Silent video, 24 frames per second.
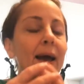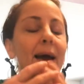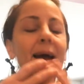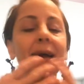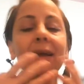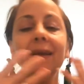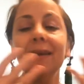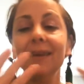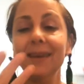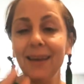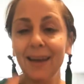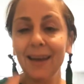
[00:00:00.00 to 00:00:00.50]

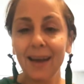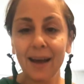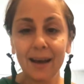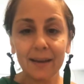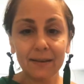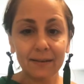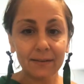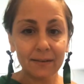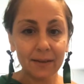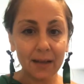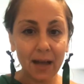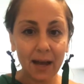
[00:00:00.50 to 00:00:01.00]
And
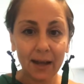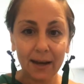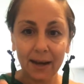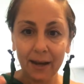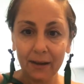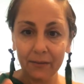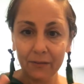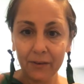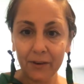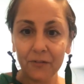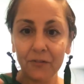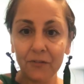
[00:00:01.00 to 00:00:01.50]
yes, not
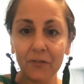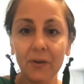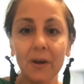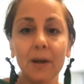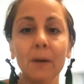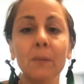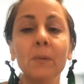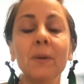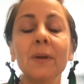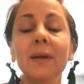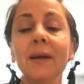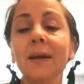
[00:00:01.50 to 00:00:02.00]
every
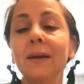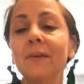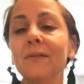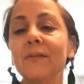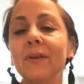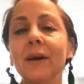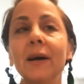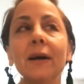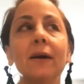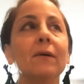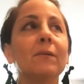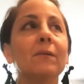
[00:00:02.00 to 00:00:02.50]
family
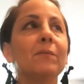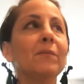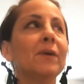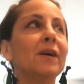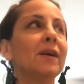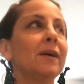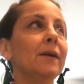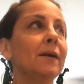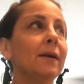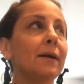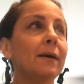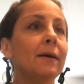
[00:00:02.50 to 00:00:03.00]

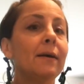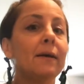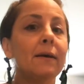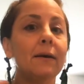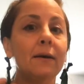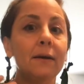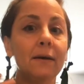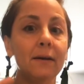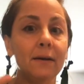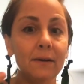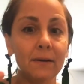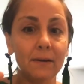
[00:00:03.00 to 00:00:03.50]
environment
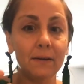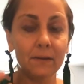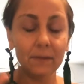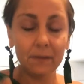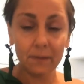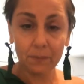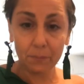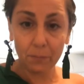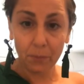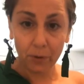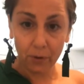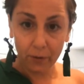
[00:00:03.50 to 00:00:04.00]

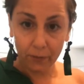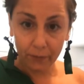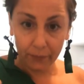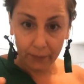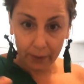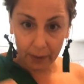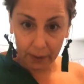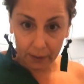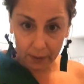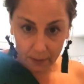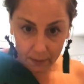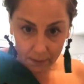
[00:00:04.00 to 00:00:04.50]
is
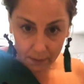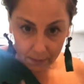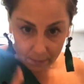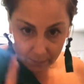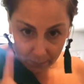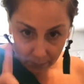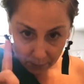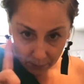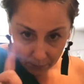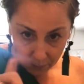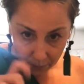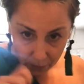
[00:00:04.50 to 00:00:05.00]
perfect.
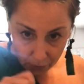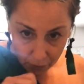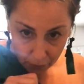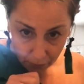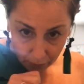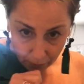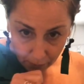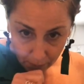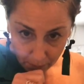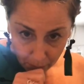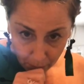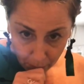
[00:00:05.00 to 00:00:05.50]

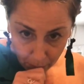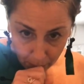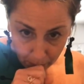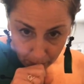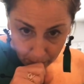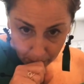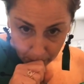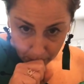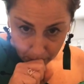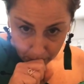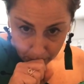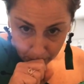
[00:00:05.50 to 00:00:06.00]
Just a
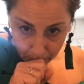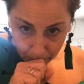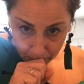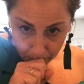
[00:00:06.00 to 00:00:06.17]
moment.